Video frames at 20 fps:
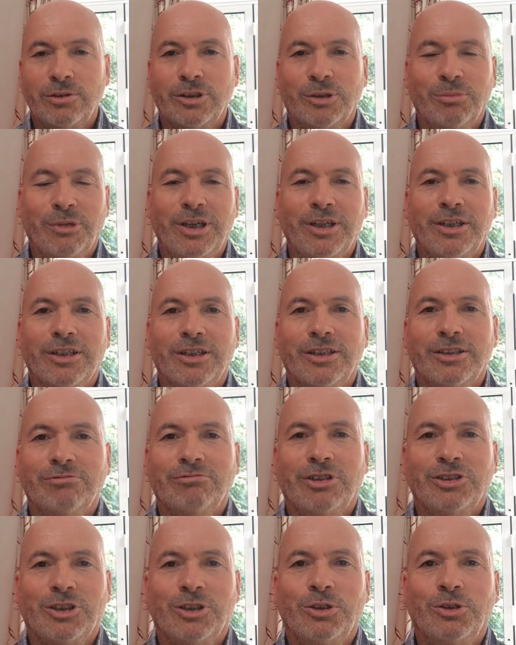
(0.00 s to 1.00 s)
To make a
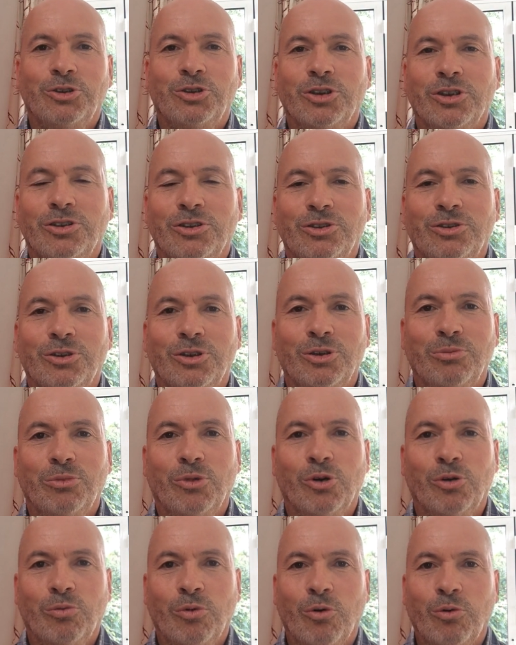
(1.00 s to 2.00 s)
resolution to do
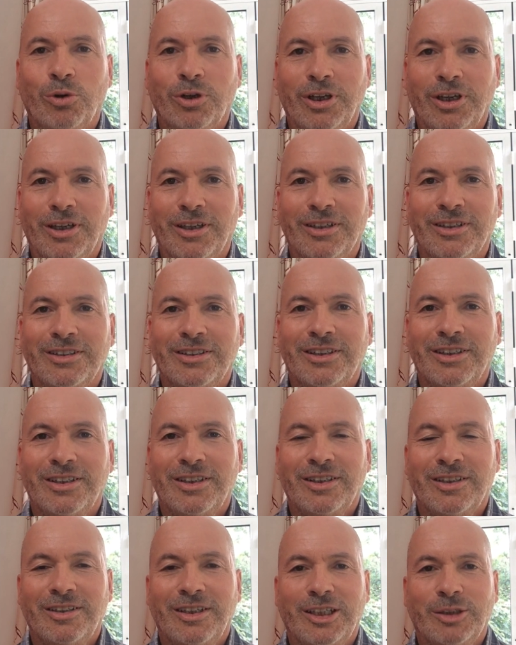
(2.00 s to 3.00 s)
more walking
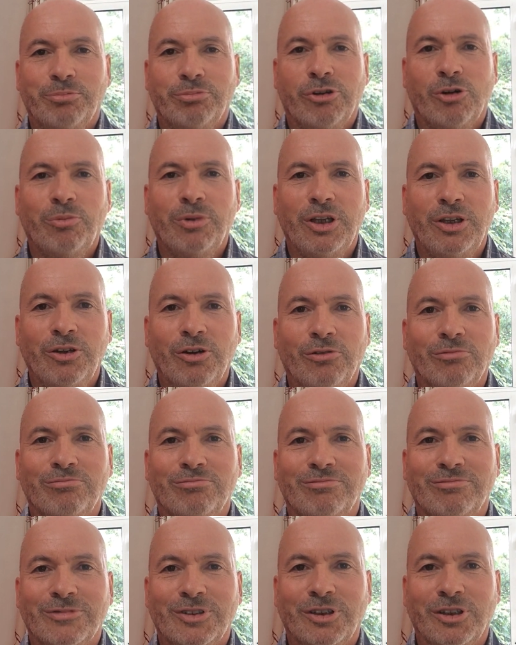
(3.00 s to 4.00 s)
is probably not
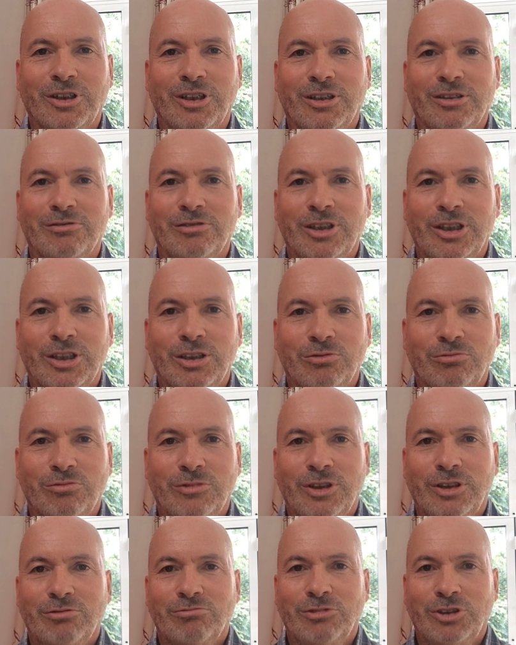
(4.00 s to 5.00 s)
going to
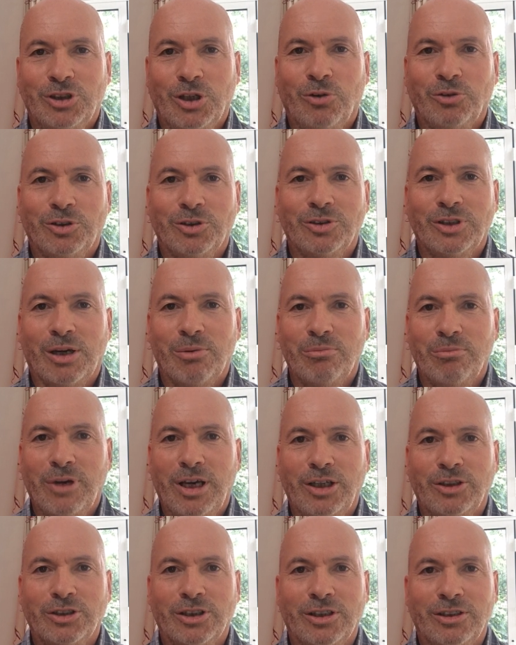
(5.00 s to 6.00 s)
result in some
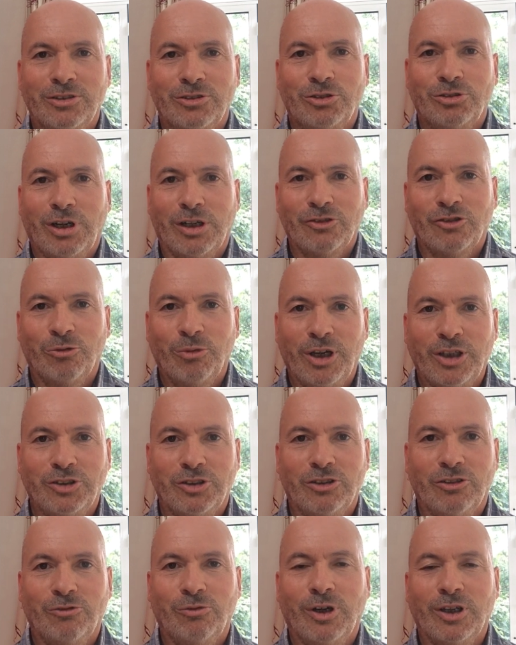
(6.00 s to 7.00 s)
major
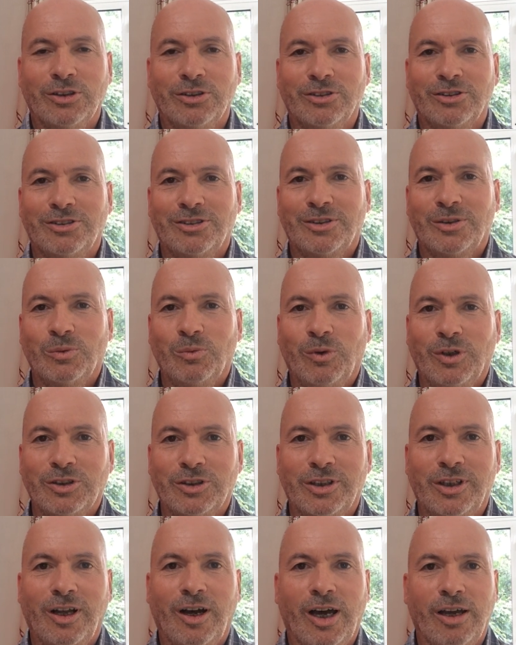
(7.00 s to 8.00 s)
transformation of one's
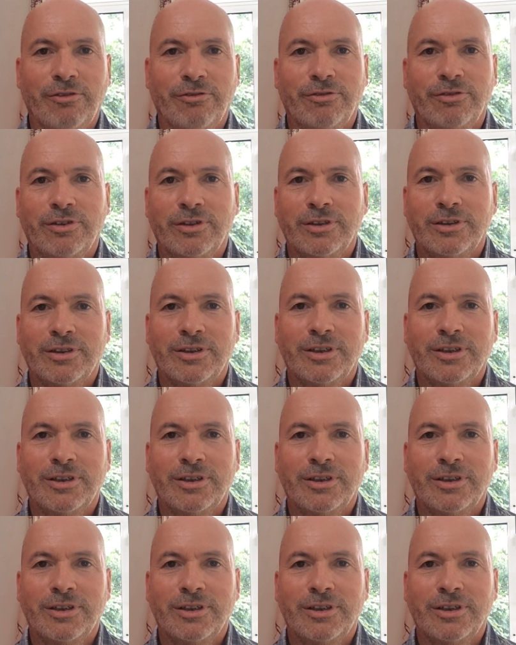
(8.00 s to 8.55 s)
one's life,